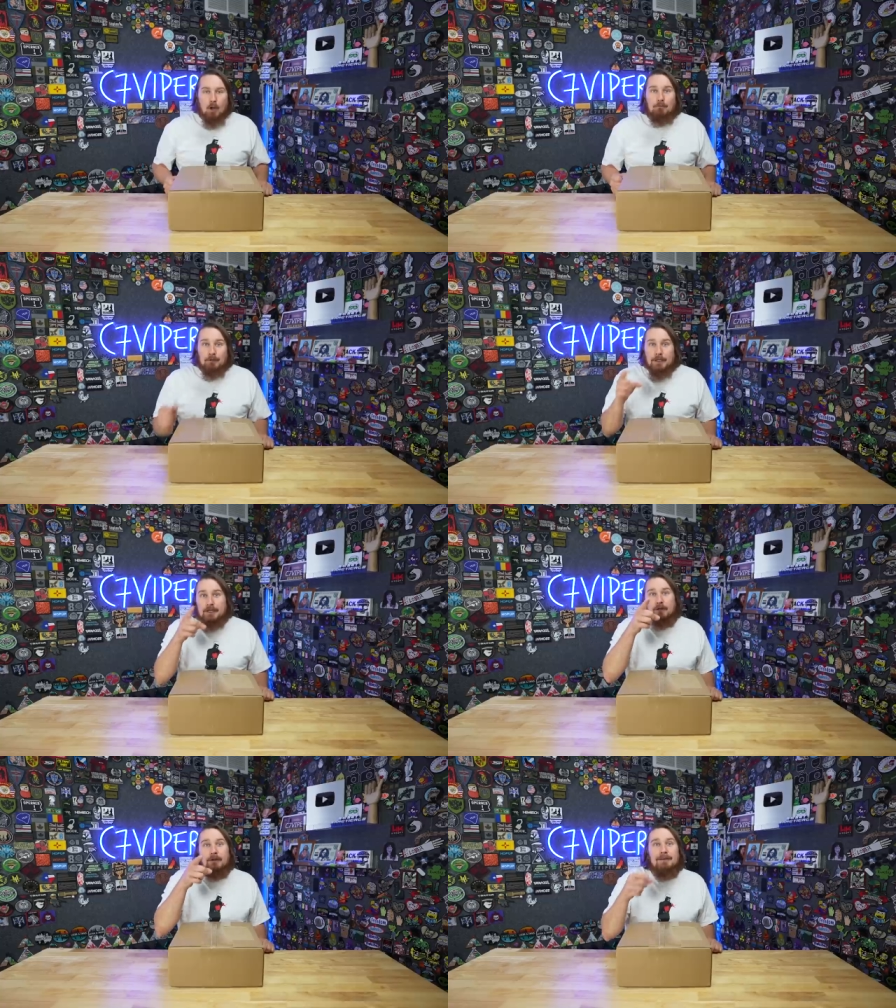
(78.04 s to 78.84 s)
Hopefully
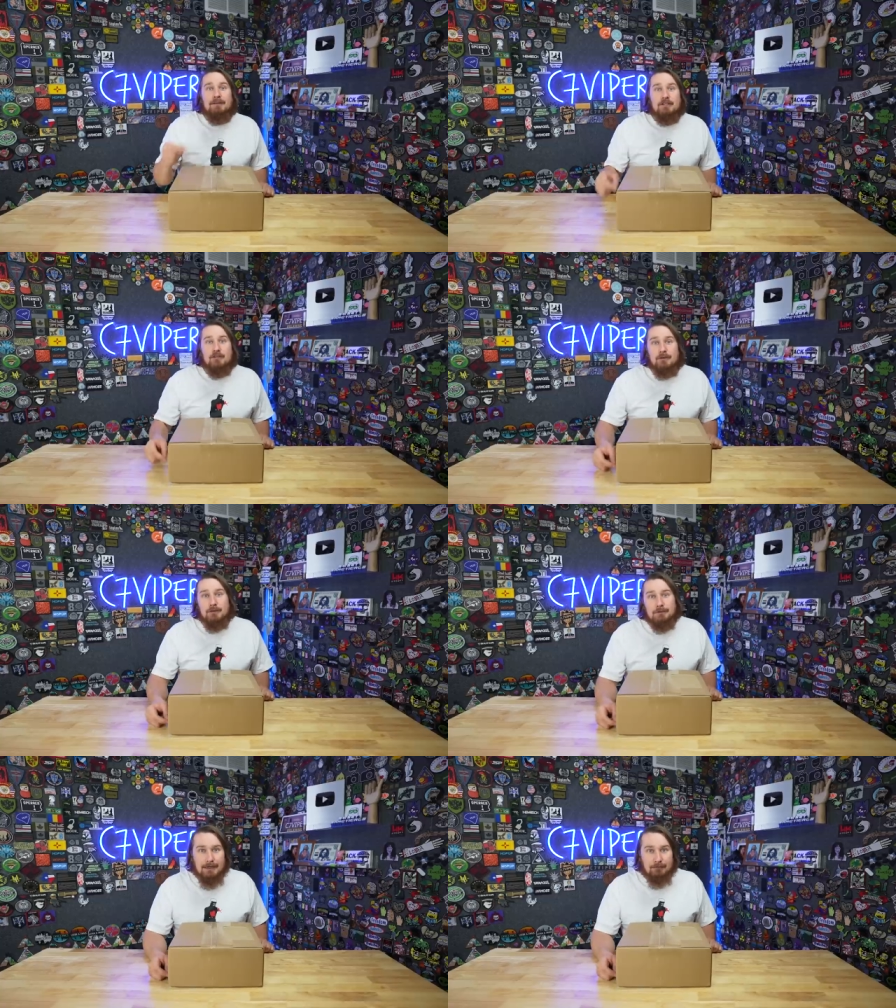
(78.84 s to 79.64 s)
you'll love it
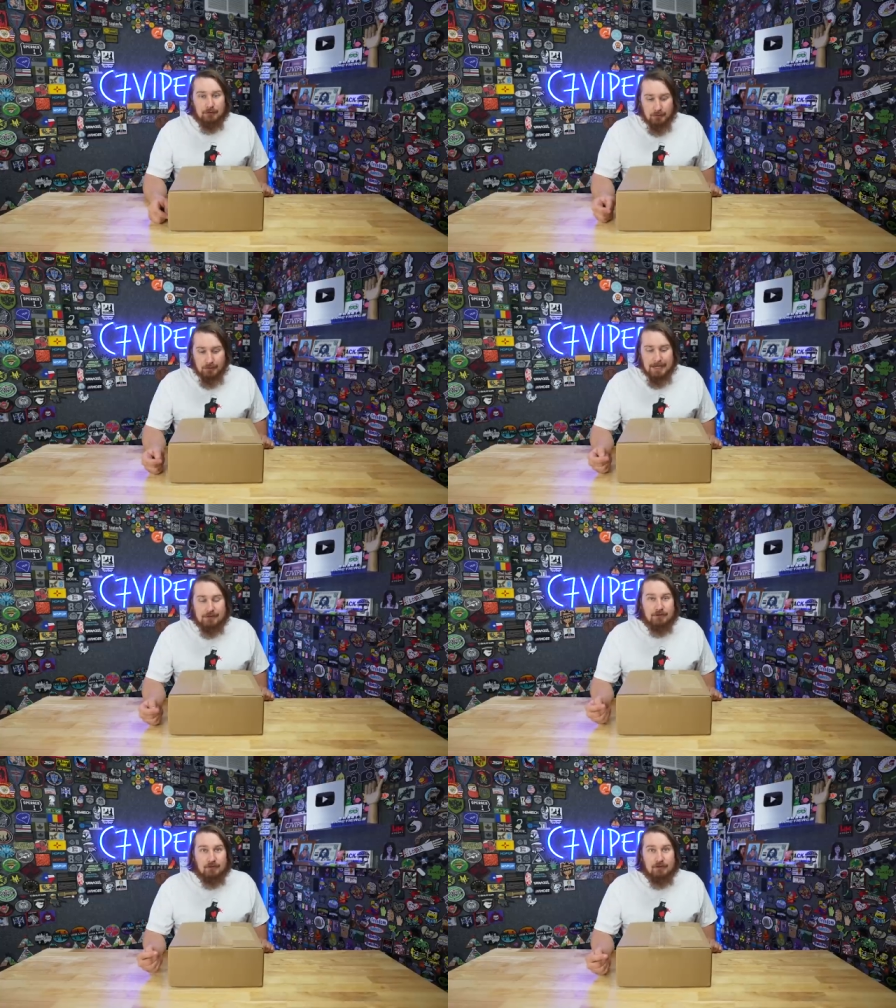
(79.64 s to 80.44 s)
too after you
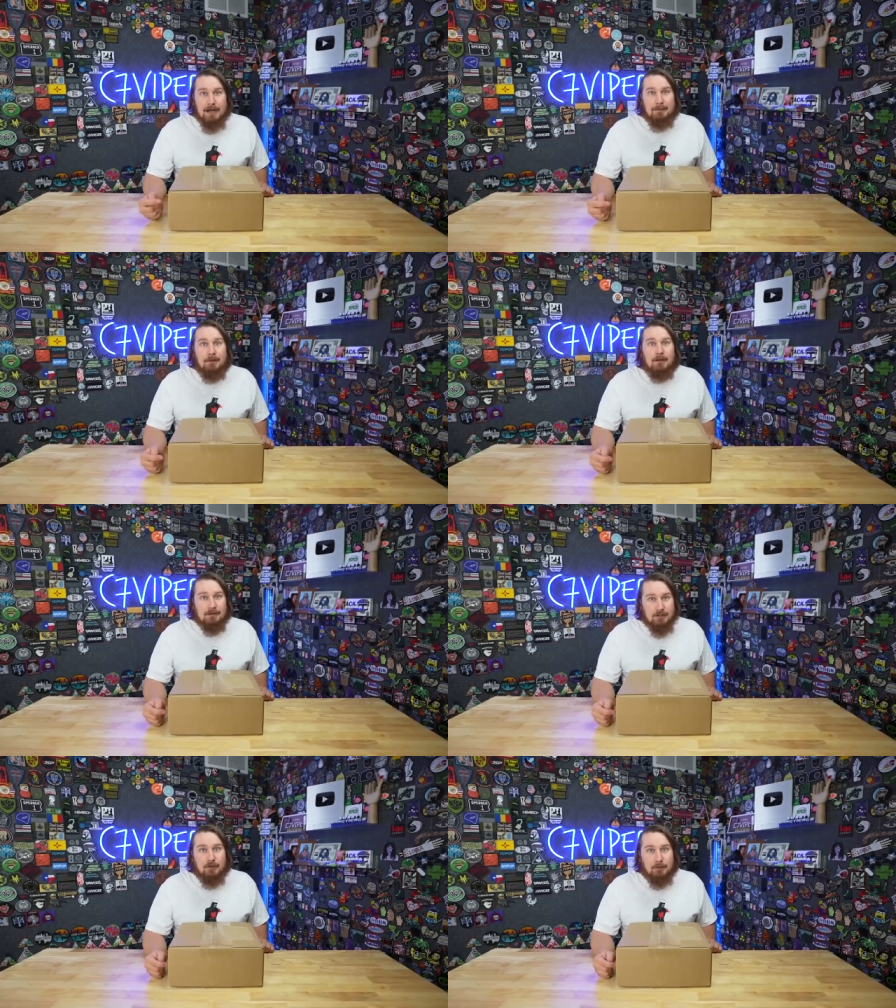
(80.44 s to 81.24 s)
catch the drop on
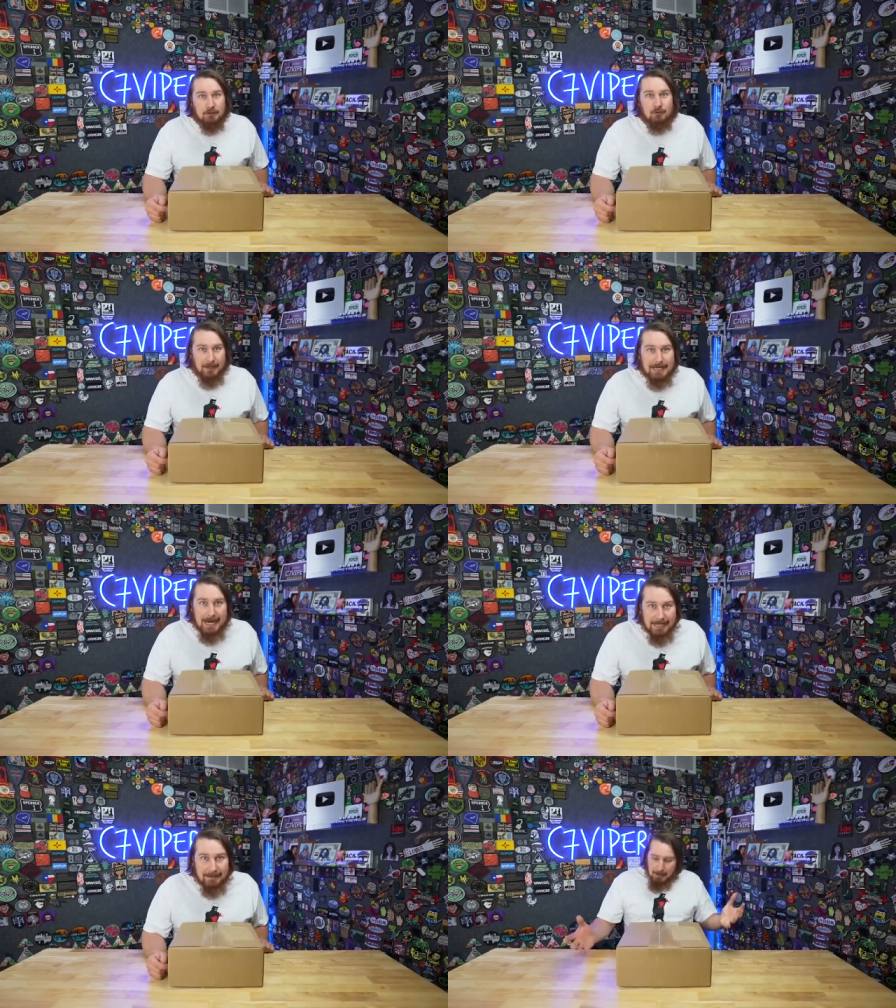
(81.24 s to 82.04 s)
October 28th.